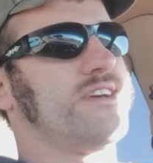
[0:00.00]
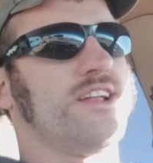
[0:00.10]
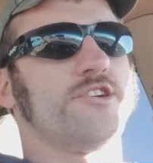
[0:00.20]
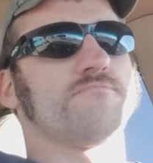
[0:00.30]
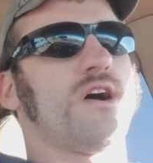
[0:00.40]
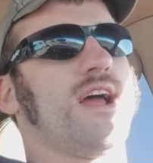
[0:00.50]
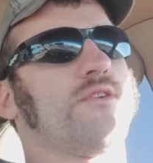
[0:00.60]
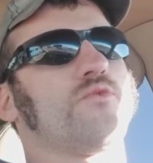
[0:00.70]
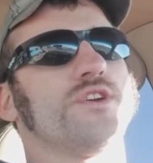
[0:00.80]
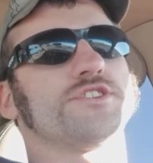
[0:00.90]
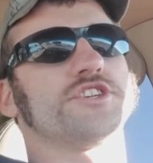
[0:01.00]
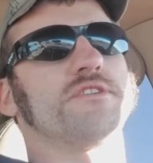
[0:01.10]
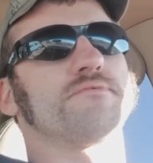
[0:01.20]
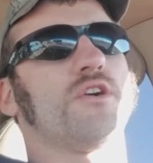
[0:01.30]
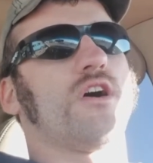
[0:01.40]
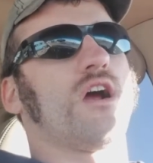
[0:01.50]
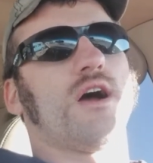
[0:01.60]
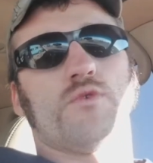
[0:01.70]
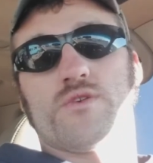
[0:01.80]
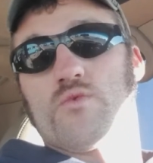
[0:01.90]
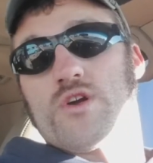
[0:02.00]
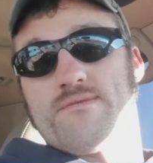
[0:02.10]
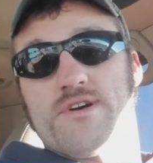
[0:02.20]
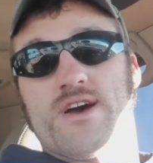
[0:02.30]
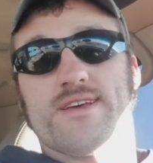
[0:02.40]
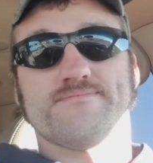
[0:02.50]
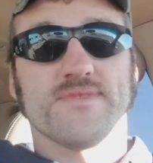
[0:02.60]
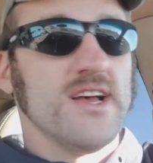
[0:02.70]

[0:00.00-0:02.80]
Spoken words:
and you're buying a real cheap car, I wouldn't worry about it.